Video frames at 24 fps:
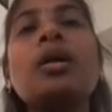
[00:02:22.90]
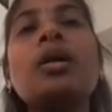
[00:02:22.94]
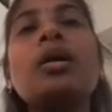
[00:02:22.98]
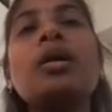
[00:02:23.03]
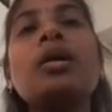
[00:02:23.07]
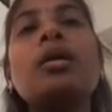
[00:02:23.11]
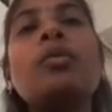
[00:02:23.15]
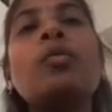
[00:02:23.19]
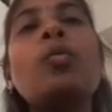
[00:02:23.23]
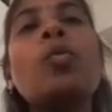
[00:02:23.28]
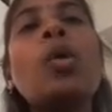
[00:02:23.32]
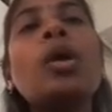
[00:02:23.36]

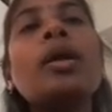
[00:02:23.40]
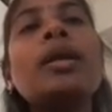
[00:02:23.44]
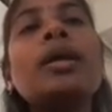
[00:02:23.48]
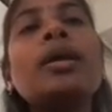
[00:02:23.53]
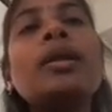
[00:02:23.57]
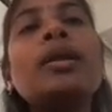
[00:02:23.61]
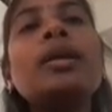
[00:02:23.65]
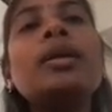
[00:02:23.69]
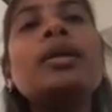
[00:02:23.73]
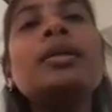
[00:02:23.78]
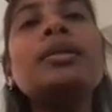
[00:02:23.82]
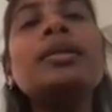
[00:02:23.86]
what are
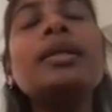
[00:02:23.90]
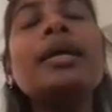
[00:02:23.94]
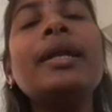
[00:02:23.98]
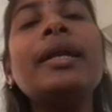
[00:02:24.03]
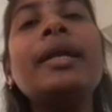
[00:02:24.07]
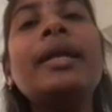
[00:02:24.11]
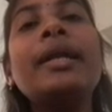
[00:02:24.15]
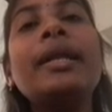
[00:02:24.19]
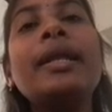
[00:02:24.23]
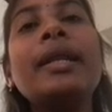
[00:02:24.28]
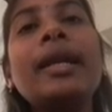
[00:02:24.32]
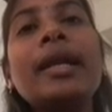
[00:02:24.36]
all the
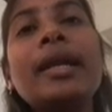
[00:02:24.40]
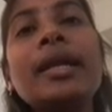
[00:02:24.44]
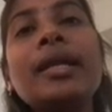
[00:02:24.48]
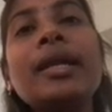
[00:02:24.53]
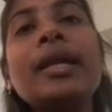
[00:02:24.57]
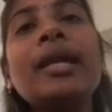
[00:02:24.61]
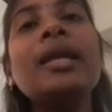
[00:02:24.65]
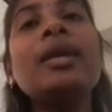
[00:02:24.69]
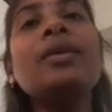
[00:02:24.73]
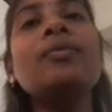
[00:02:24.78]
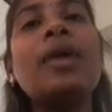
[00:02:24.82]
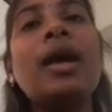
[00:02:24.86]

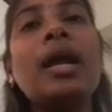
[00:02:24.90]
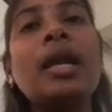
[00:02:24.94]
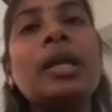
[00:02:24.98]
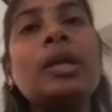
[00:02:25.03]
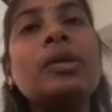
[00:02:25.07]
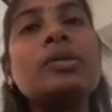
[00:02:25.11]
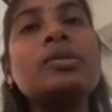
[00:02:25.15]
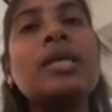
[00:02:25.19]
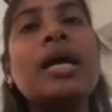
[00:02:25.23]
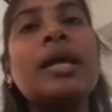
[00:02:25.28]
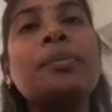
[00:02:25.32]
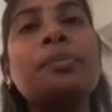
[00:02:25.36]
trending
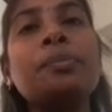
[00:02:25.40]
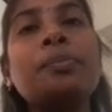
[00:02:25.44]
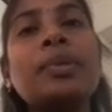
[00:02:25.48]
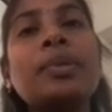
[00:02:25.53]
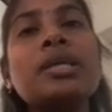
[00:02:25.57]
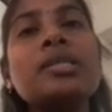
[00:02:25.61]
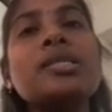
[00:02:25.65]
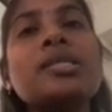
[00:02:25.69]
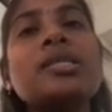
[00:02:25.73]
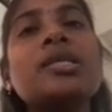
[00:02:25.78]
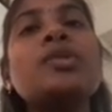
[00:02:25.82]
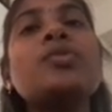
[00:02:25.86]
values at
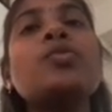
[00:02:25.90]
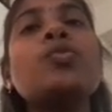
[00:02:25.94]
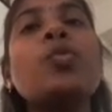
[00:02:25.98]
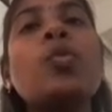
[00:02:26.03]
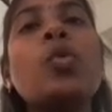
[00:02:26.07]
present,